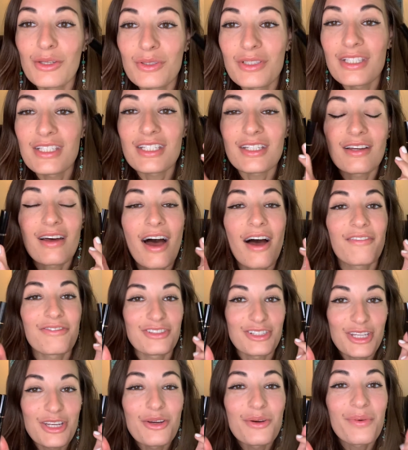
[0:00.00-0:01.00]
still have
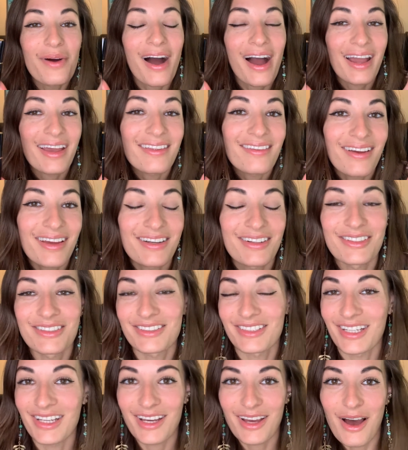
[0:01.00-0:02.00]
2 eyeliners
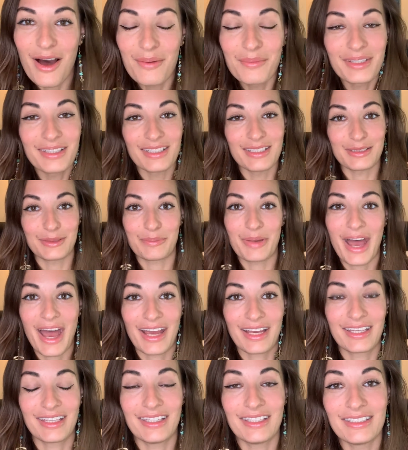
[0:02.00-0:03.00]
that come in this
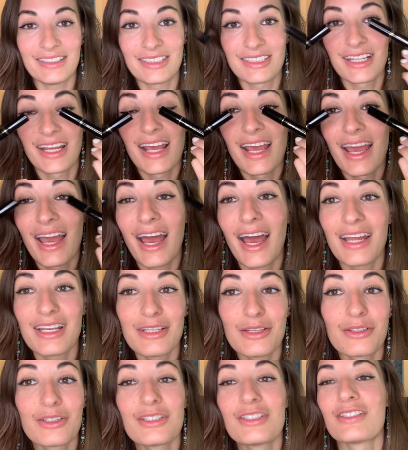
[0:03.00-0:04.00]
package, and
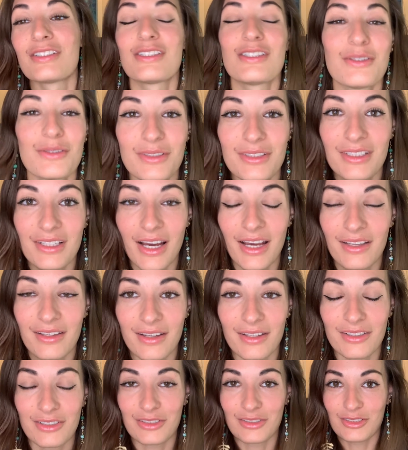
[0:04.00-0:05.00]
you could just use the
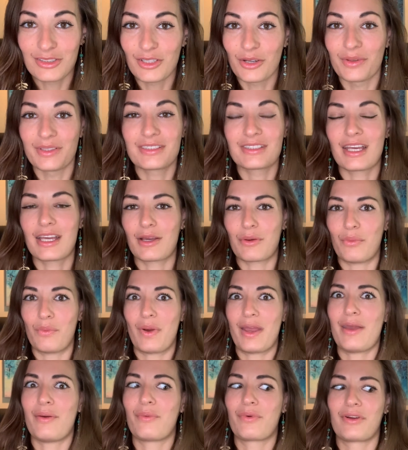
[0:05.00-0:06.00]
eyeliner. So it's like
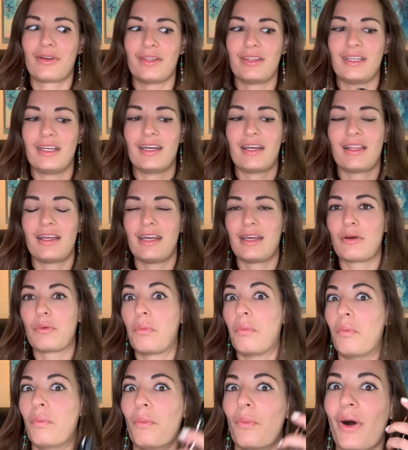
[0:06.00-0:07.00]
way worth it. Like,
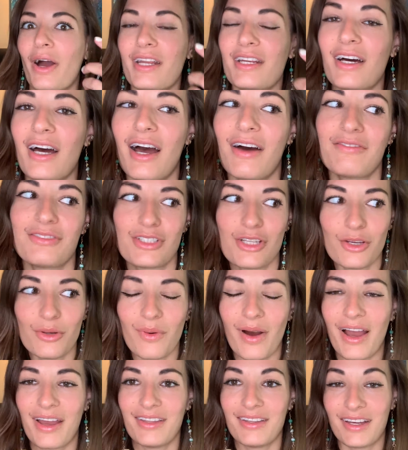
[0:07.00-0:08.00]
why not have 2
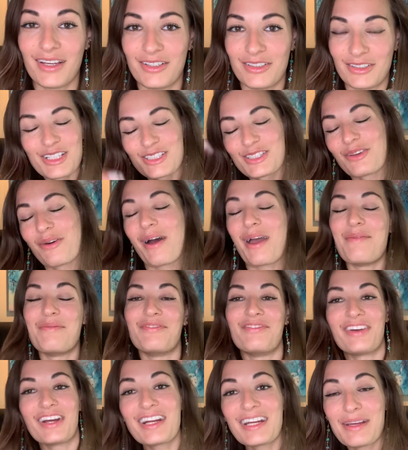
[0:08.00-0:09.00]
eyeliners? So
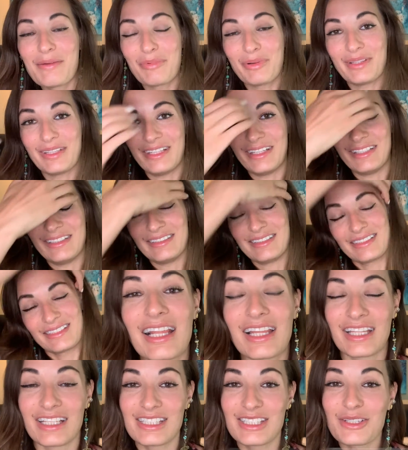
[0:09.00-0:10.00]
I'm very pleased.
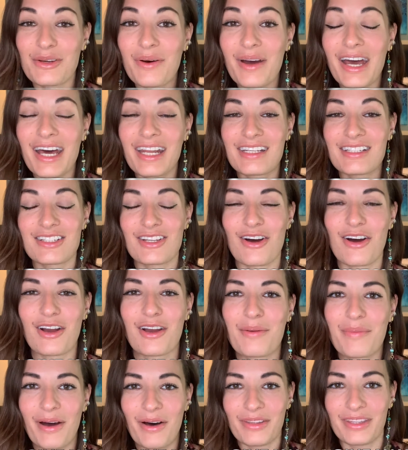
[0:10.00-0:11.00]
Let's go ahead and talk
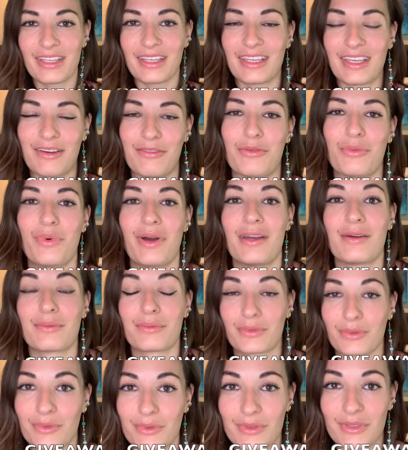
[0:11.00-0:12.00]
about the giveaway
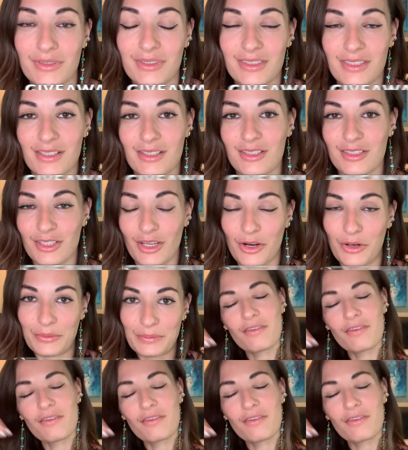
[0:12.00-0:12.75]
rules. So